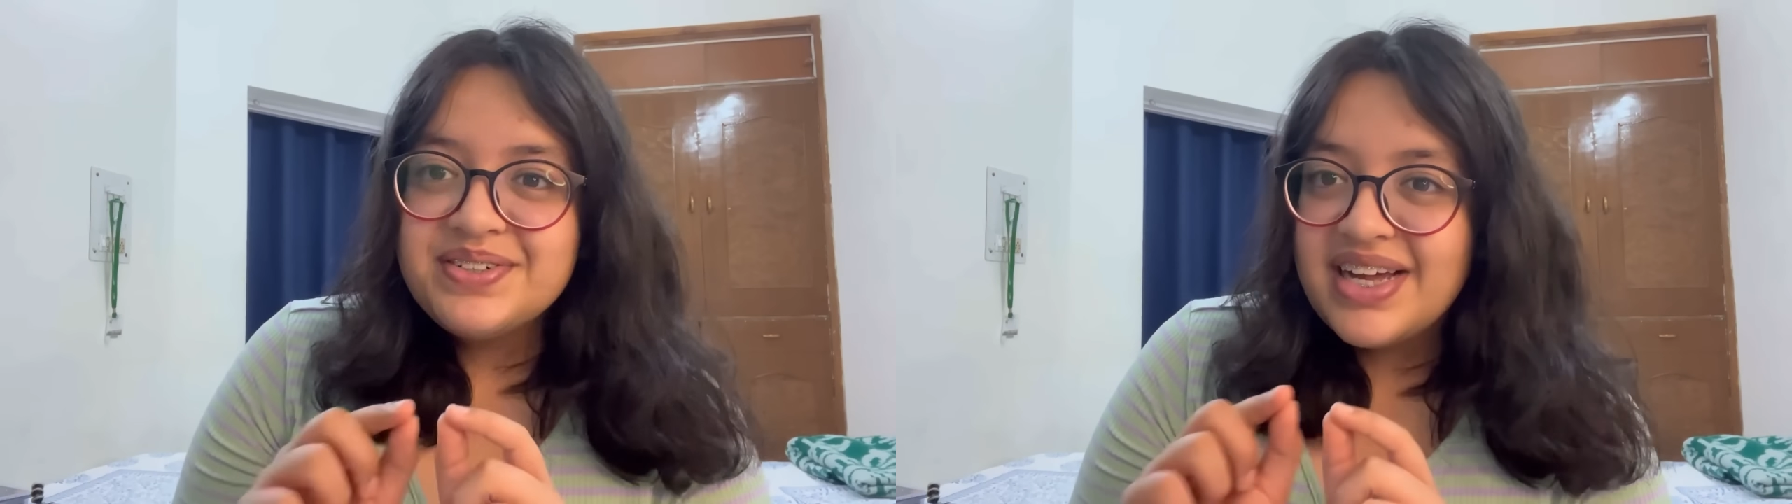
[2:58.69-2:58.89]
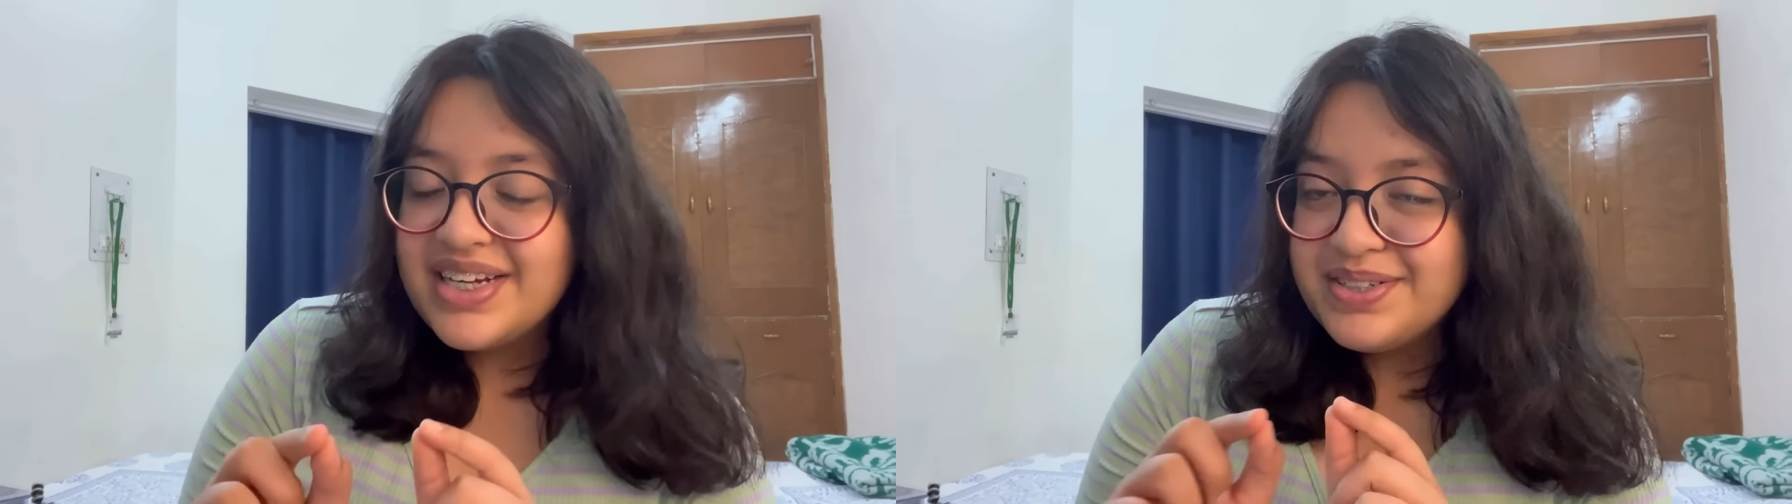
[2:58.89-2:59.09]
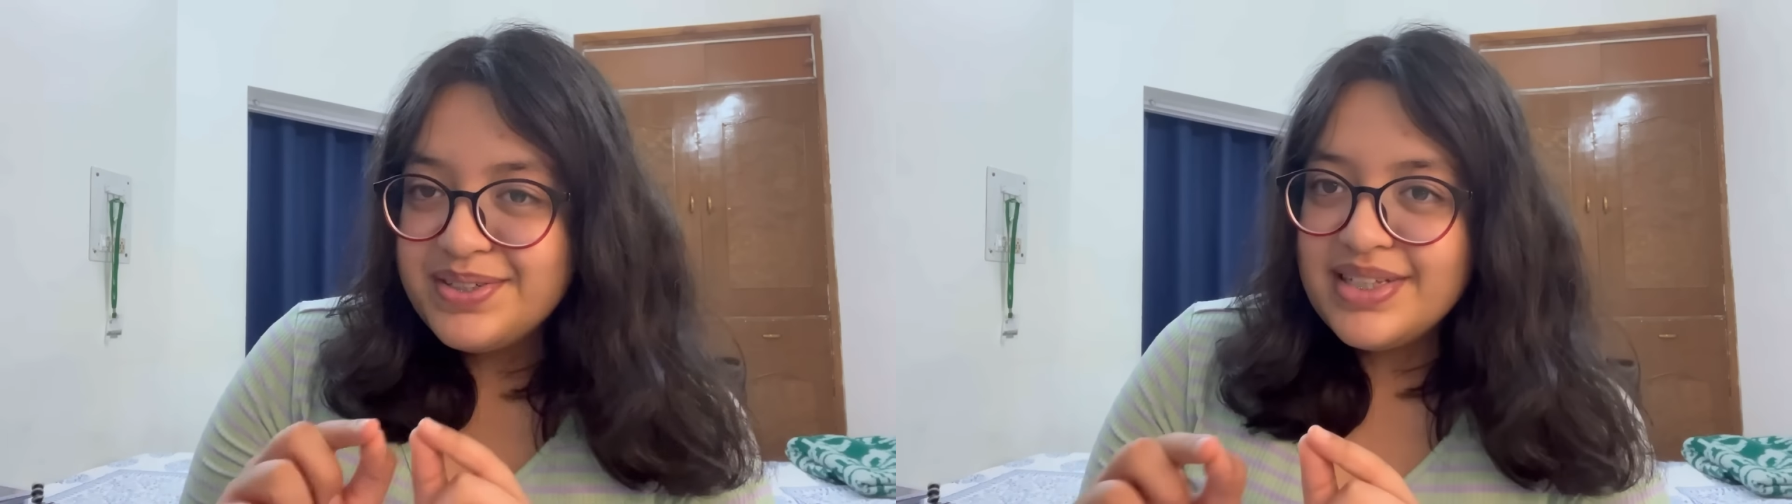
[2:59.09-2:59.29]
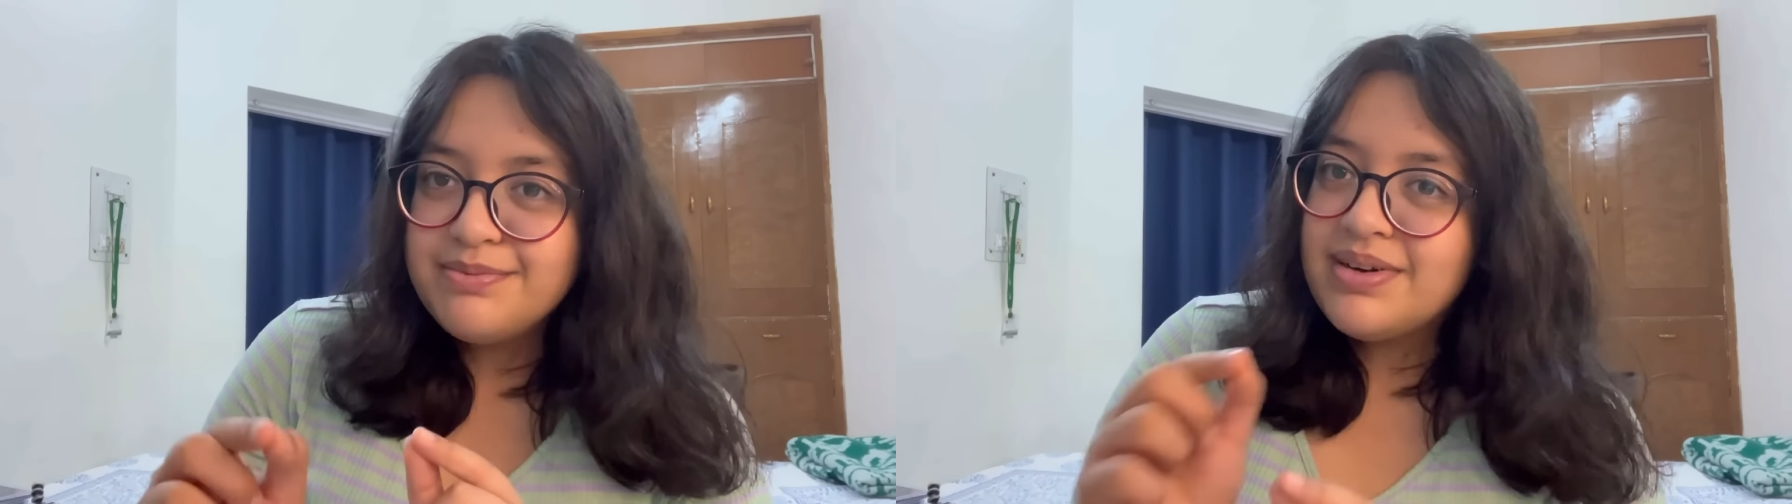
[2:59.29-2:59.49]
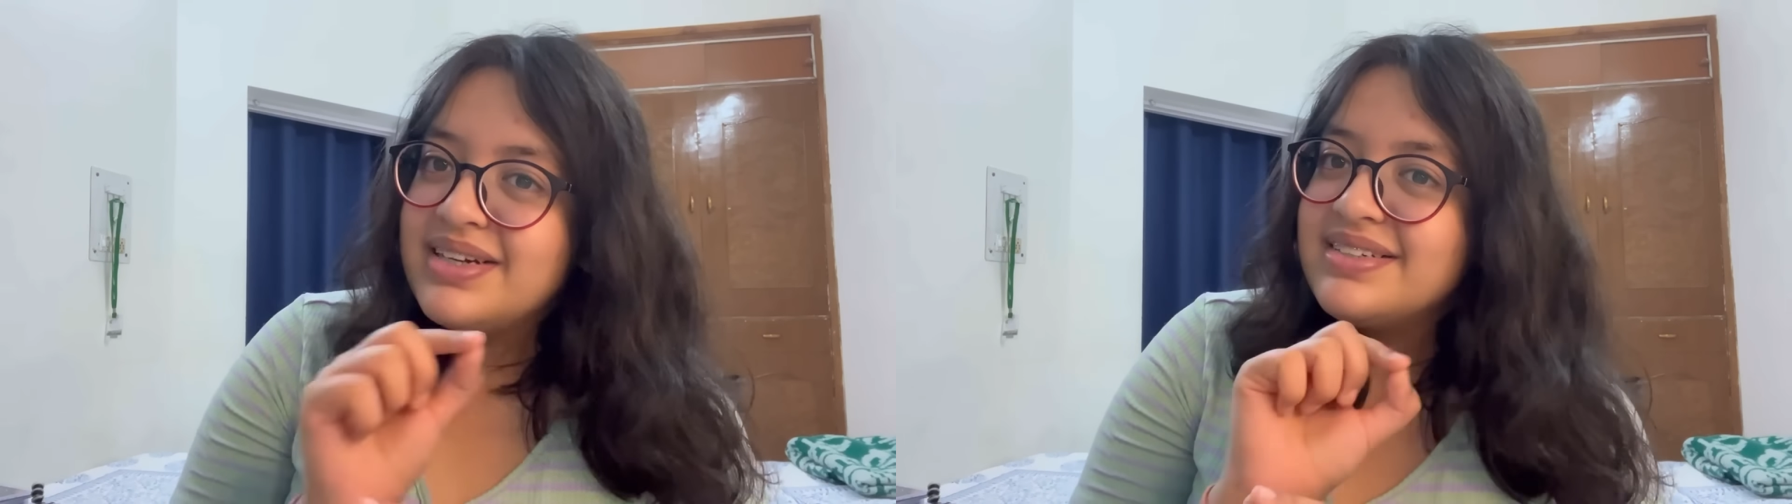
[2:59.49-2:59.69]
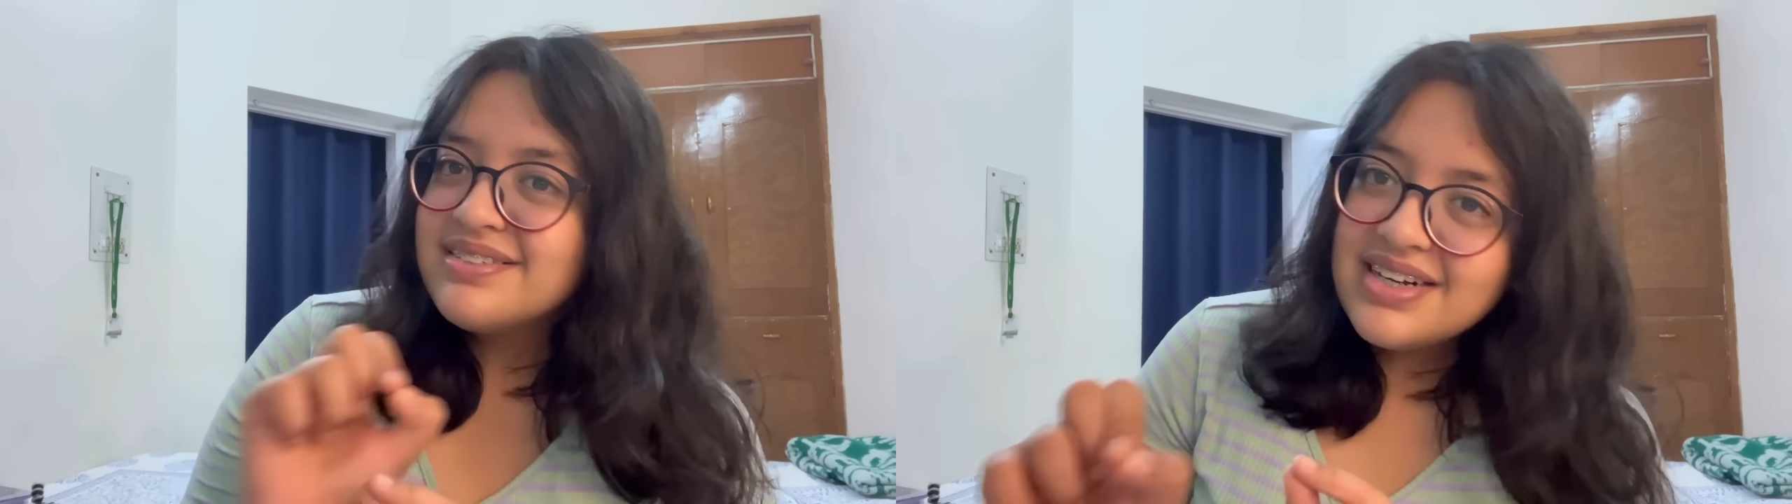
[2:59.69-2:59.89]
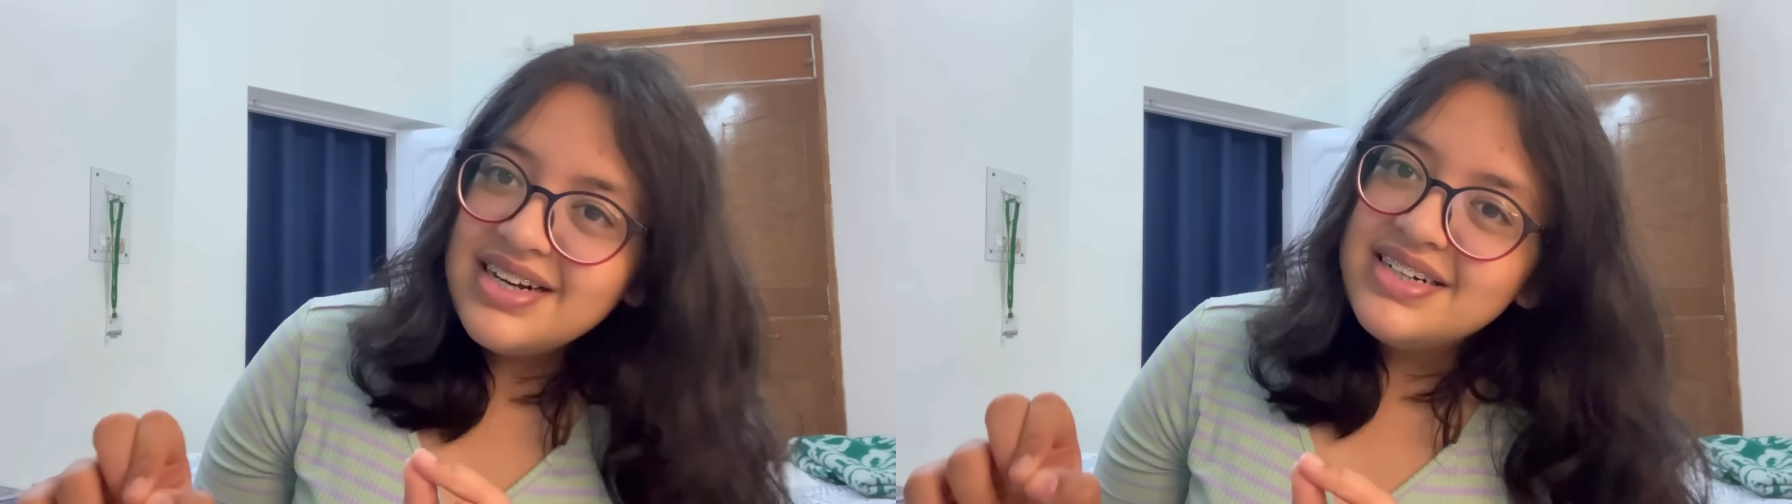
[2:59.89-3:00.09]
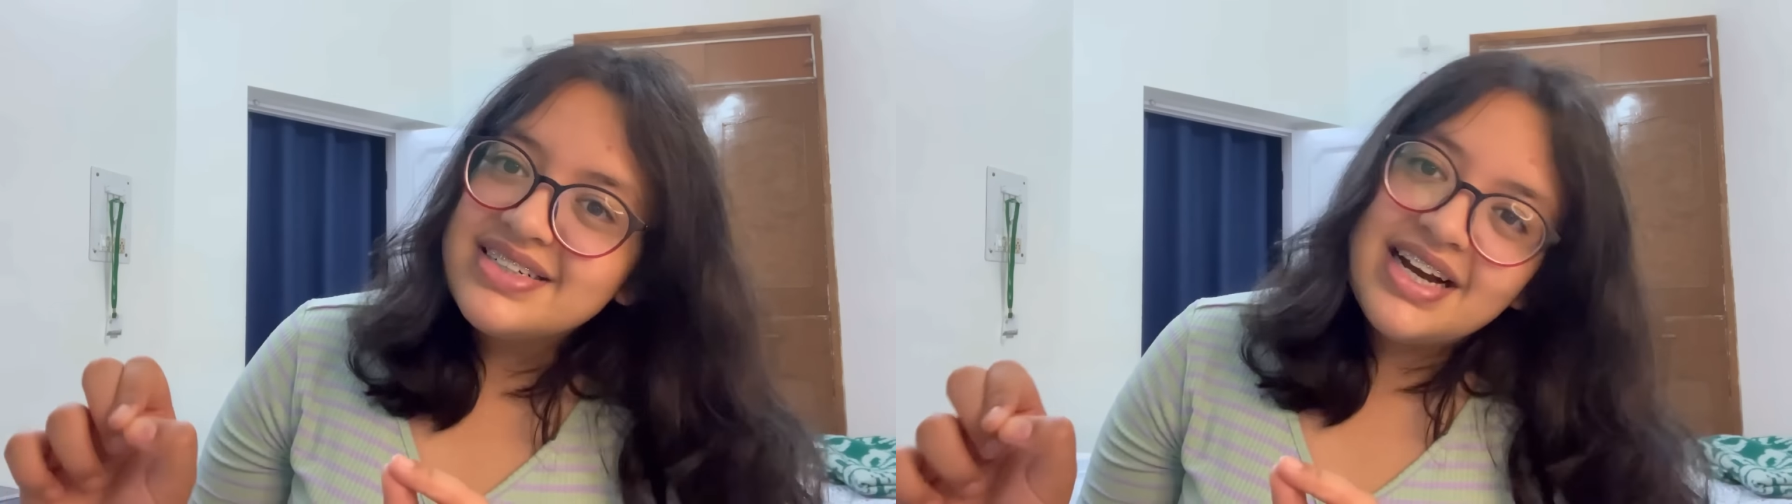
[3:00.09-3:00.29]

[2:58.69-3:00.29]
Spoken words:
get to see my result